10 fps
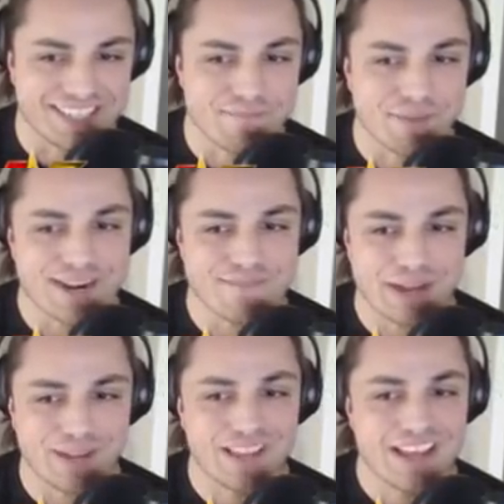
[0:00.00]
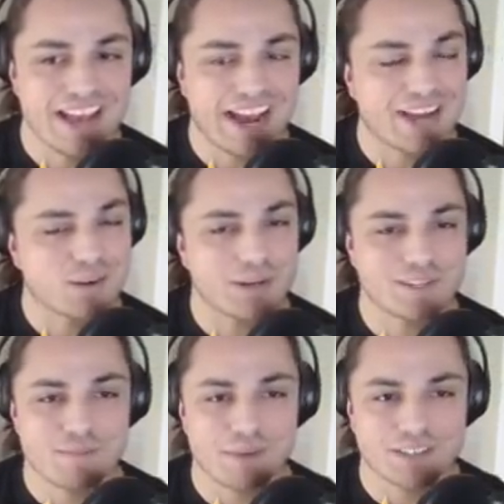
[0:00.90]
Brandon Belt, I had
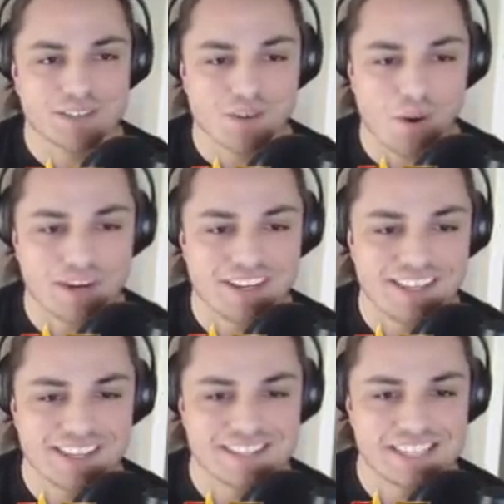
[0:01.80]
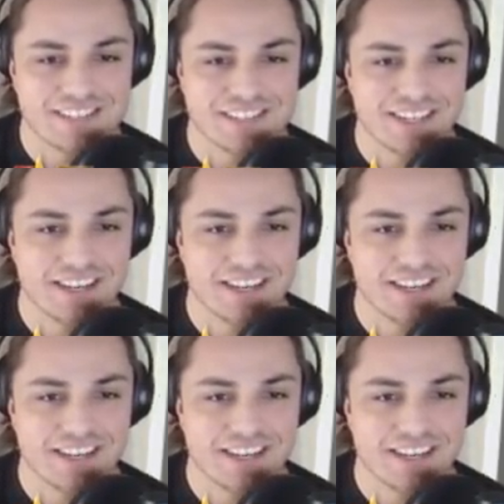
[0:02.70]
question marks going into this season,